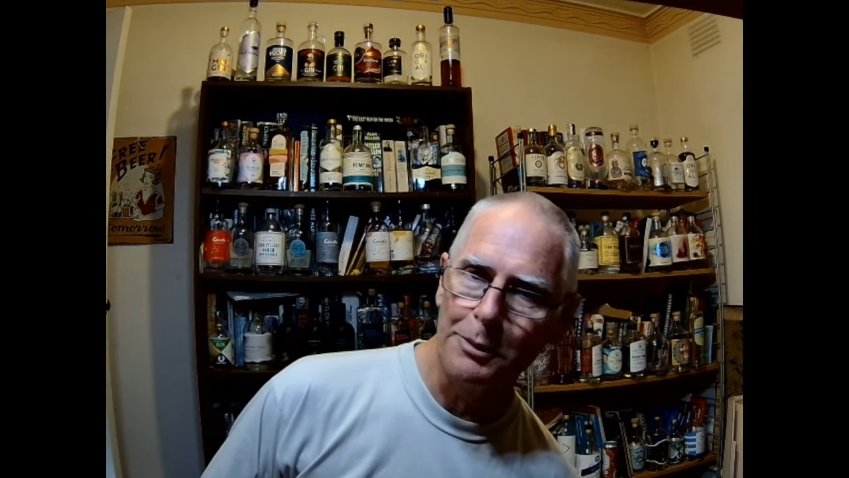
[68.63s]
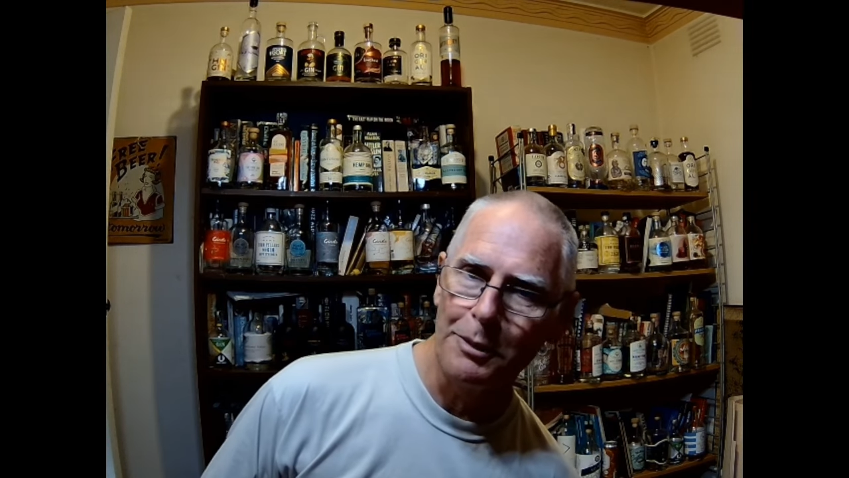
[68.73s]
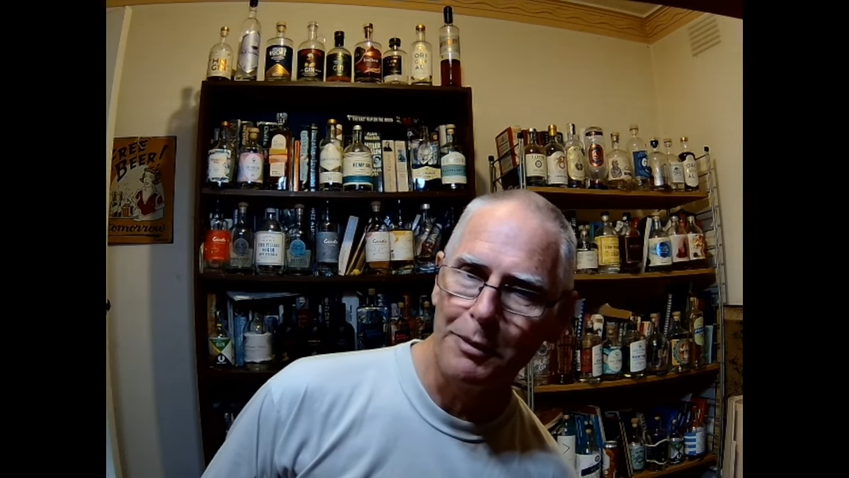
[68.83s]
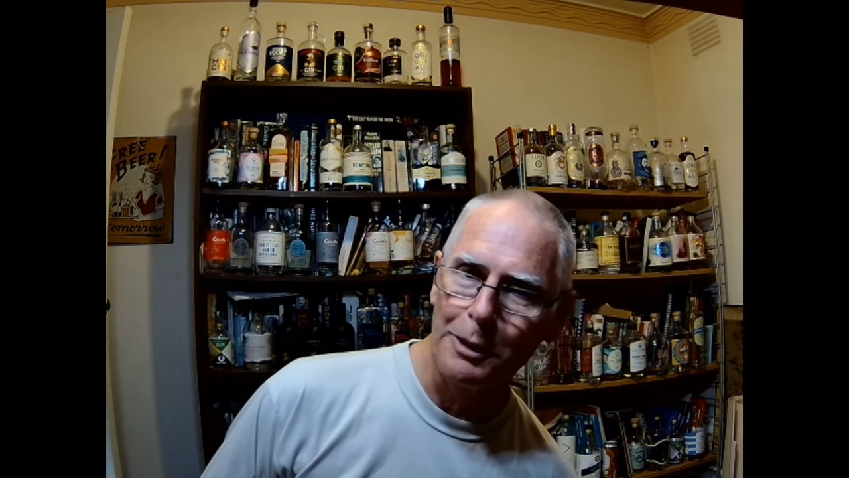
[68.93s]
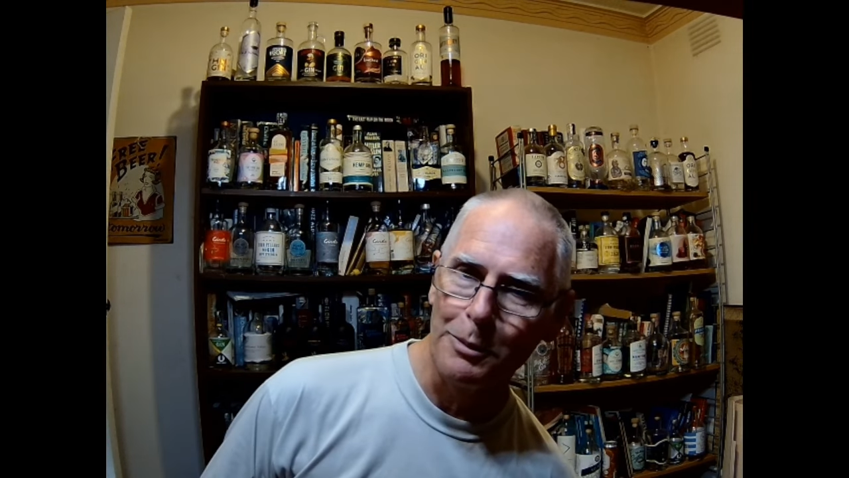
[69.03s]

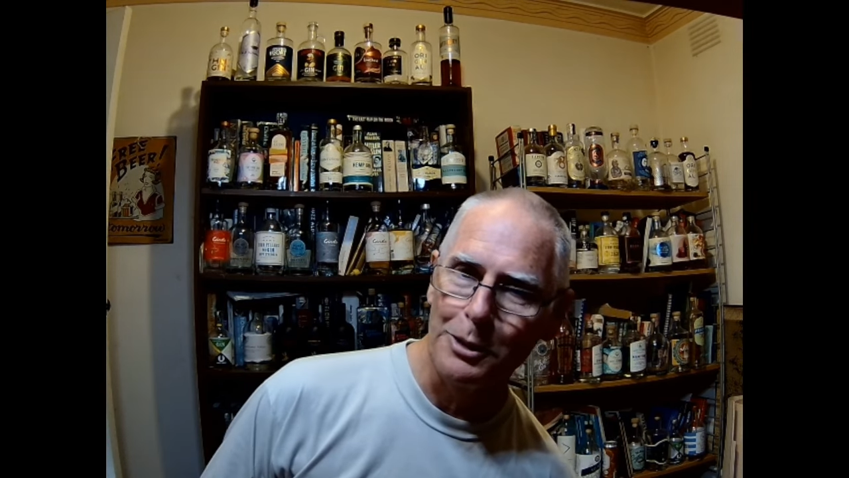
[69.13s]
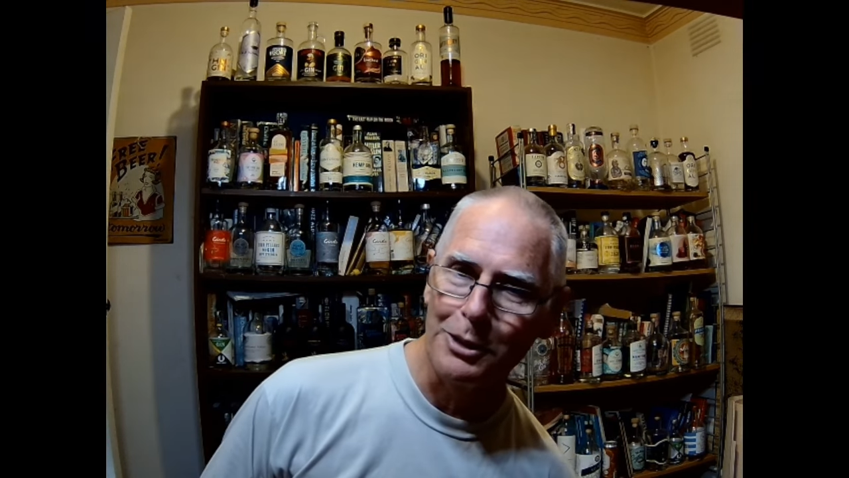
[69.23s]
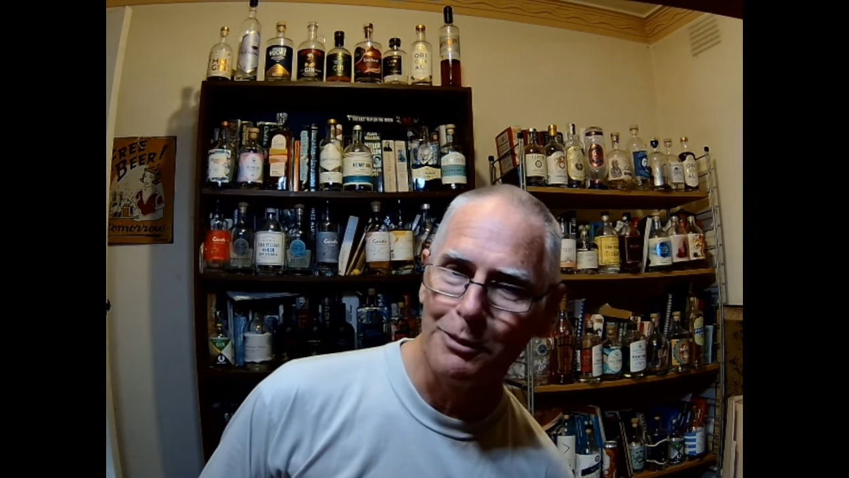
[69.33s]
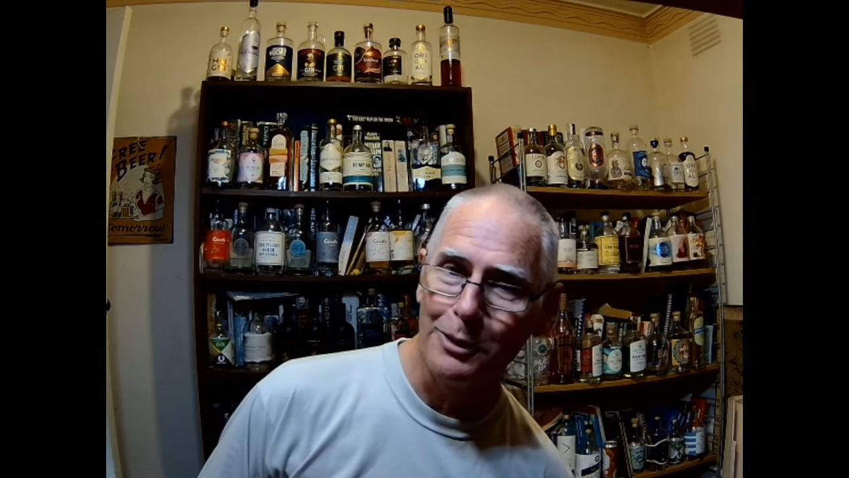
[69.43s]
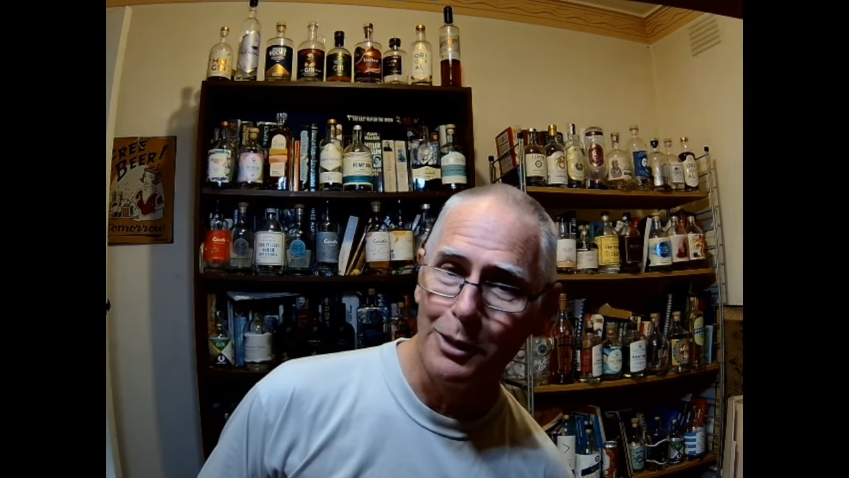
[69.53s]
availed
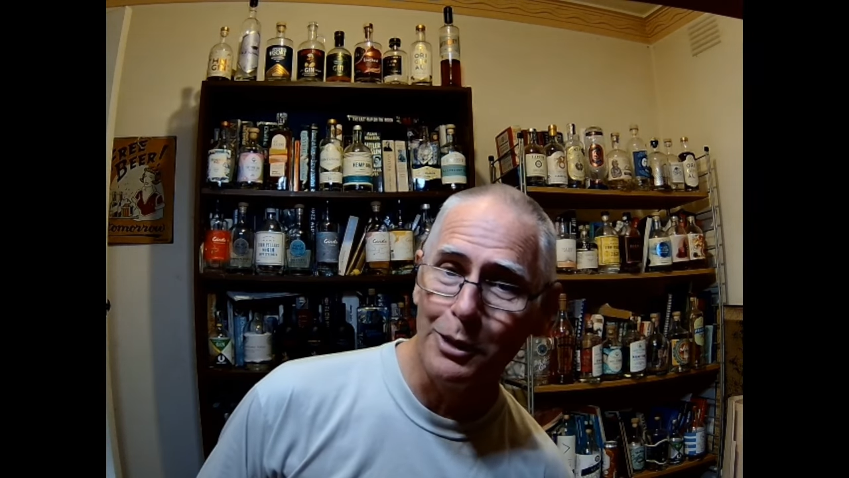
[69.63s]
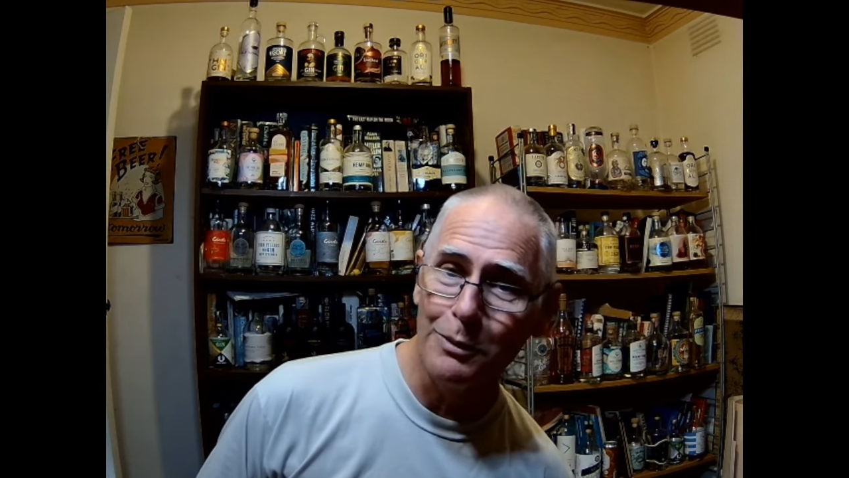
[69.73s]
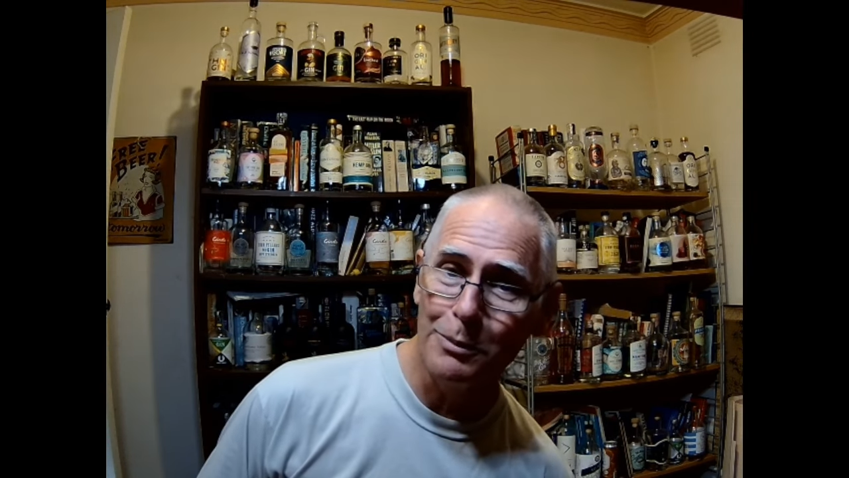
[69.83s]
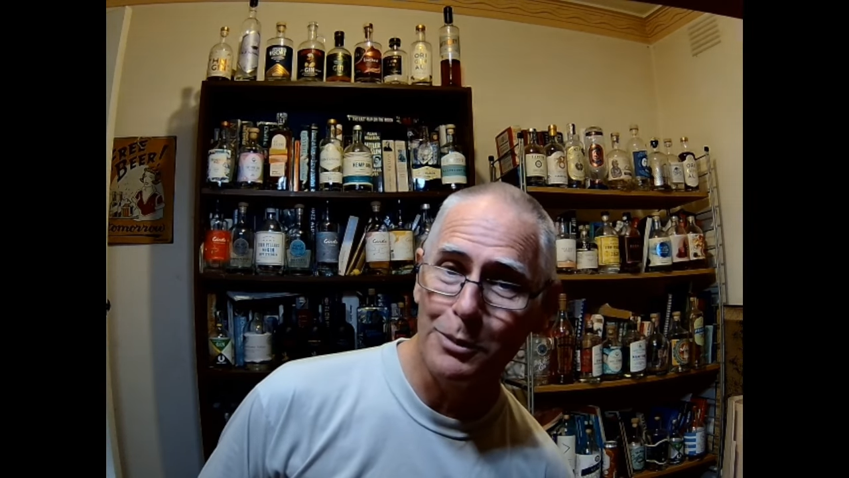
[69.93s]
myself a lot of them,